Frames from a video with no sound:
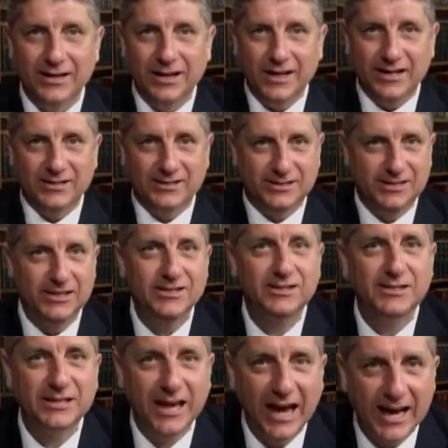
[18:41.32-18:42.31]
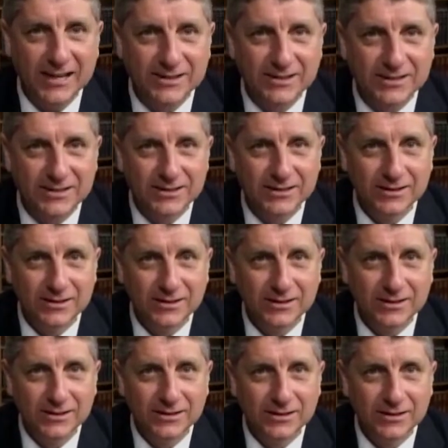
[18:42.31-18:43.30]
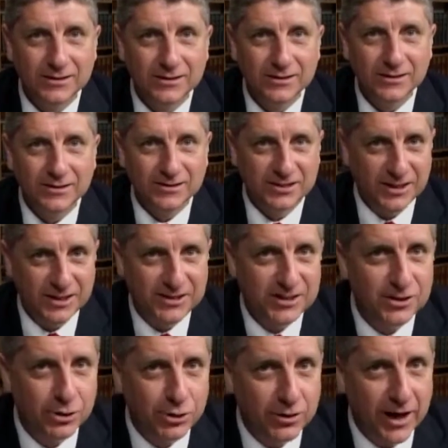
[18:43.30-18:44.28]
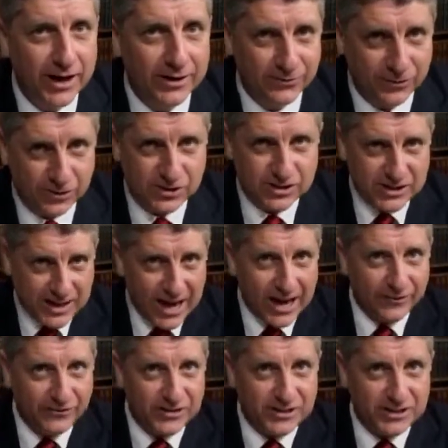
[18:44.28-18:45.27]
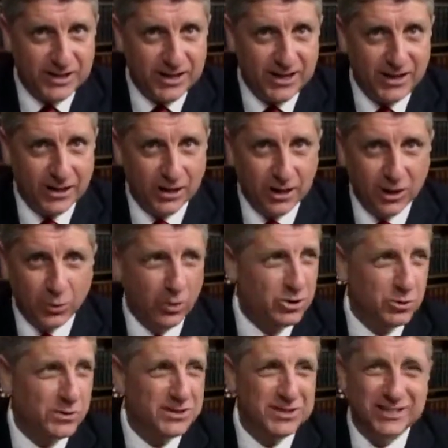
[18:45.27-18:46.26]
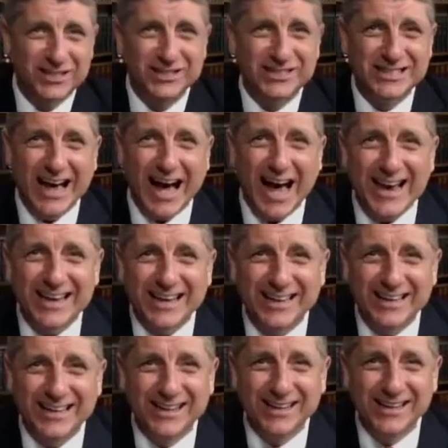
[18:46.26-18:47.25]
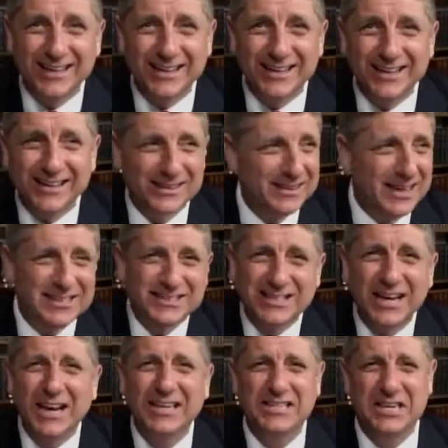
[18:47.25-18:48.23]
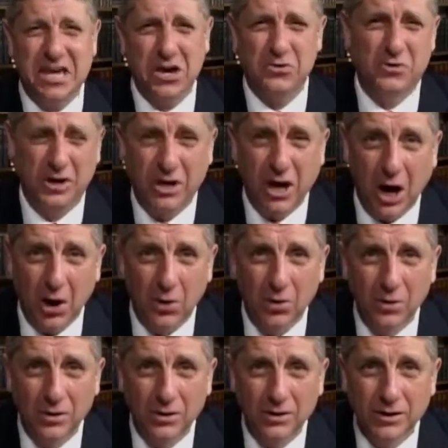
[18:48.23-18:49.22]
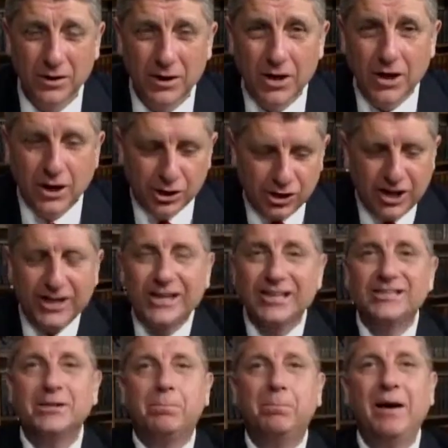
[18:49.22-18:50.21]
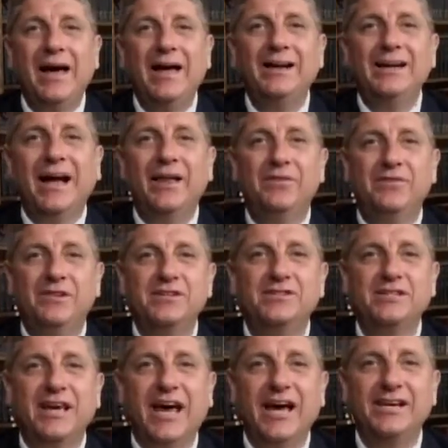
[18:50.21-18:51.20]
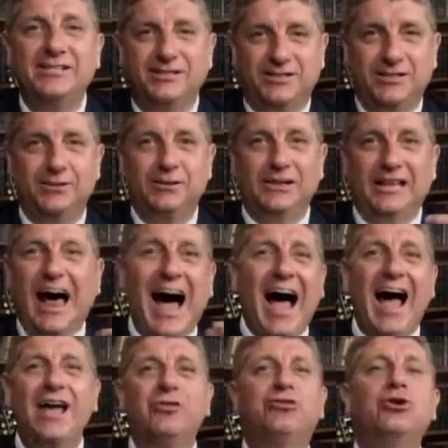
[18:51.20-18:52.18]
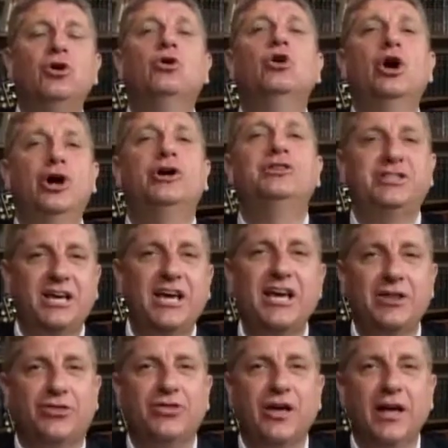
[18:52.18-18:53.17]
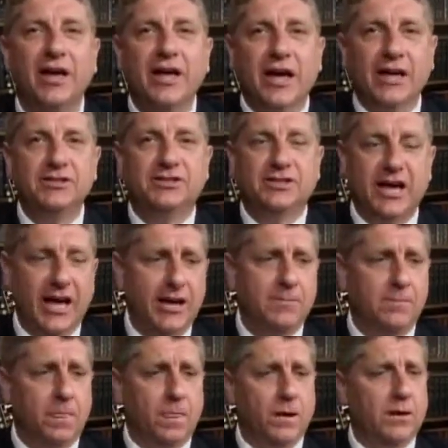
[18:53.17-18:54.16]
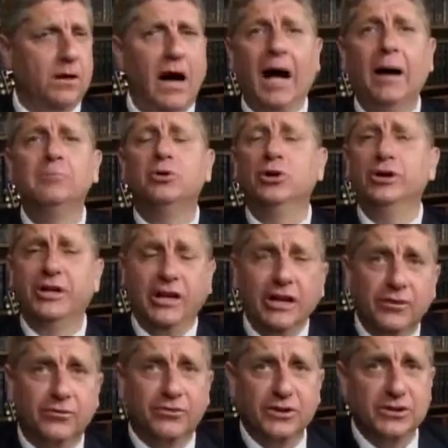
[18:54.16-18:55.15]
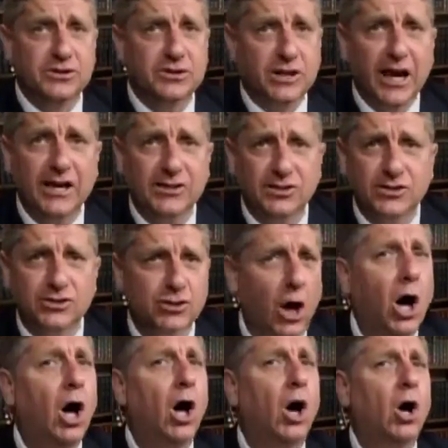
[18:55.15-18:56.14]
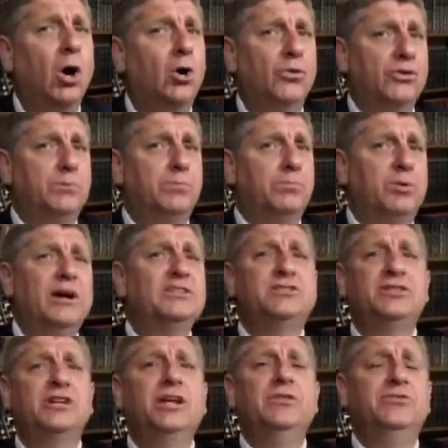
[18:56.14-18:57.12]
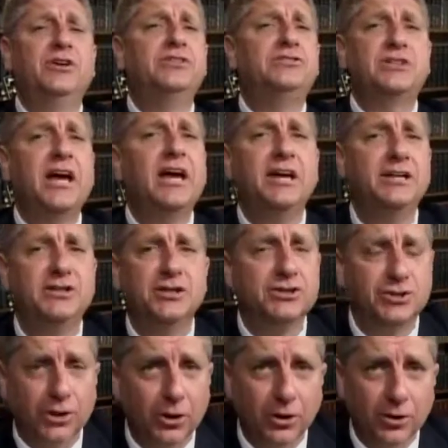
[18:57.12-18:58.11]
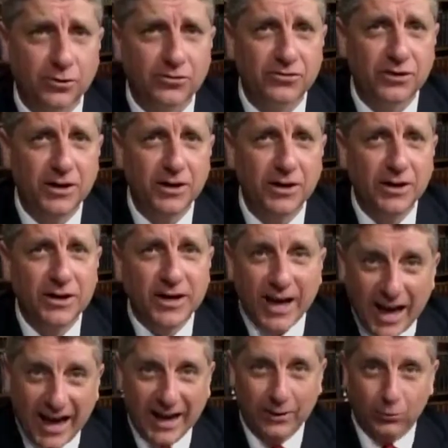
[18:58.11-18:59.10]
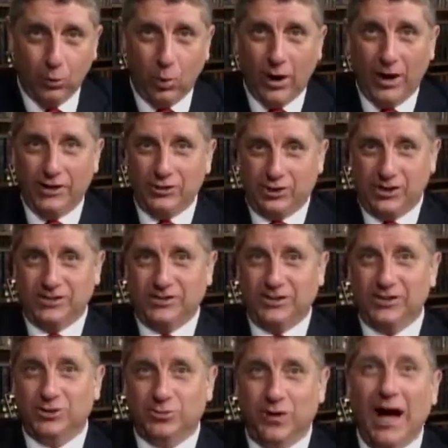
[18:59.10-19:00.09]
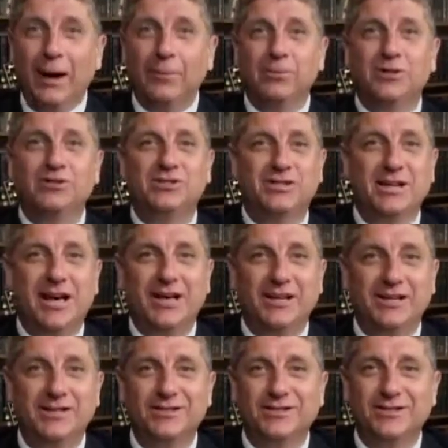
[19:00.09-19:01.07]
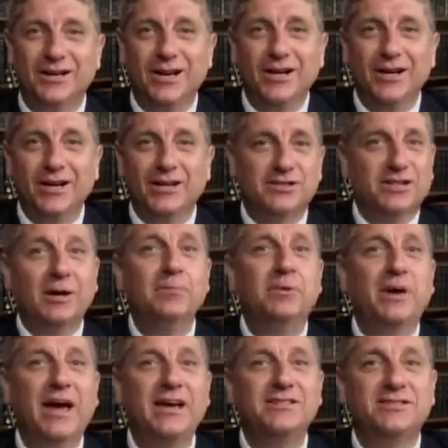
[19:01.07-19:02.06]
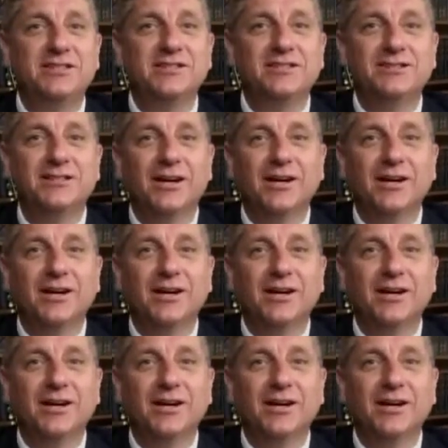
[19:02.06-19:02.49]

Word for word: is this case, Citizens United versus the FEC, which was decided less than a year ago. She can depend on this case to lie through her teeth and say, I'm going to give these cases all the precedent that they deserve. And what Justice Roberts said is some cases